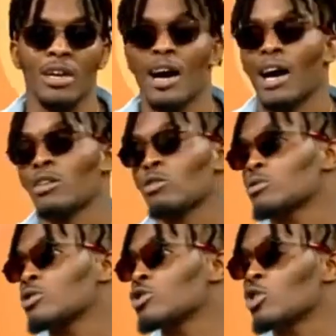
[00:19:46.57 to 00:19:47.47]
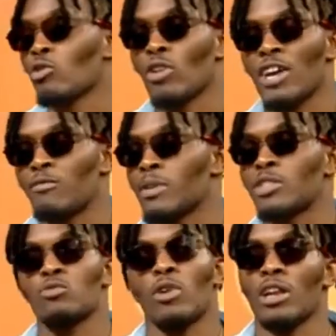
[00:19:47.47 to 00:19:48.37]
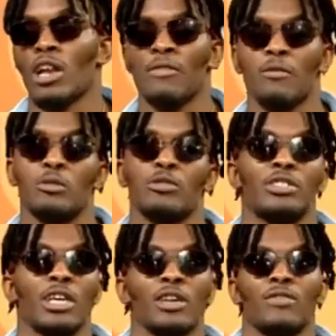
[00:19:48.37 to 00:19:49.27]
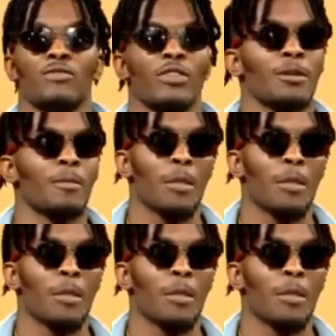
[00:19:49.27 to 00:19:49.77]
I know it's your life, but it's one life if you stay free.